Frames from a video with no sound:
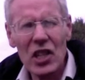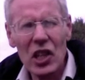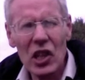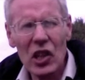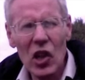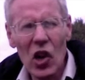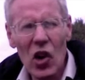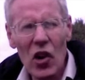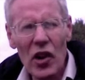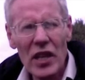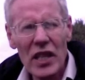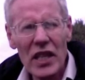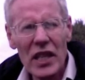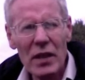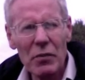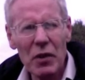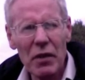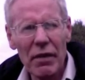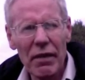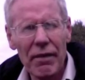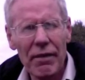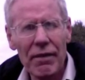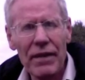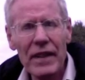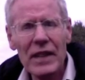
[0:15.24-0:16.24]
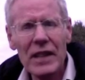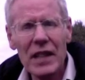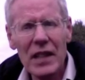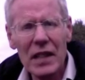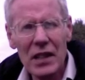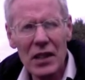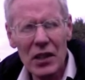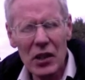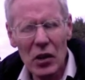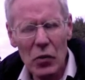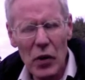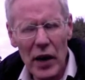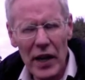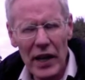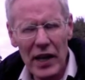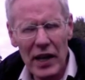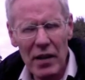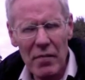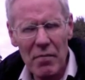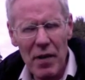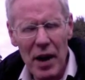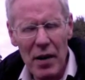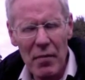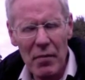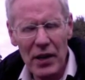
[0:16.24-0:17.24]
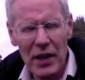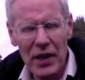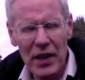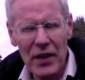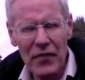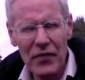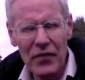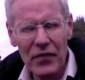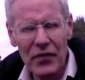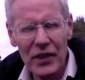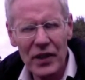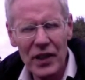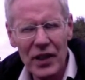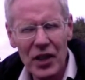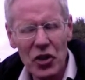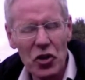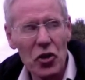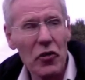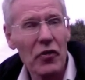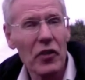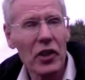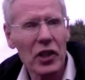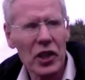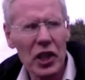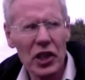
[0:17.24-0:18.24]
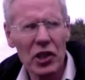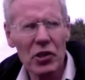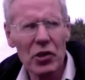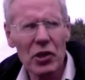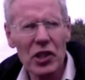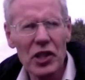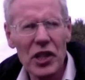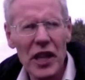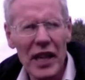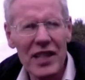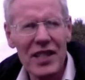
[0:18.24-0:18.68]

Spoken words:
and as long as it will fit into the working memory, you've got a good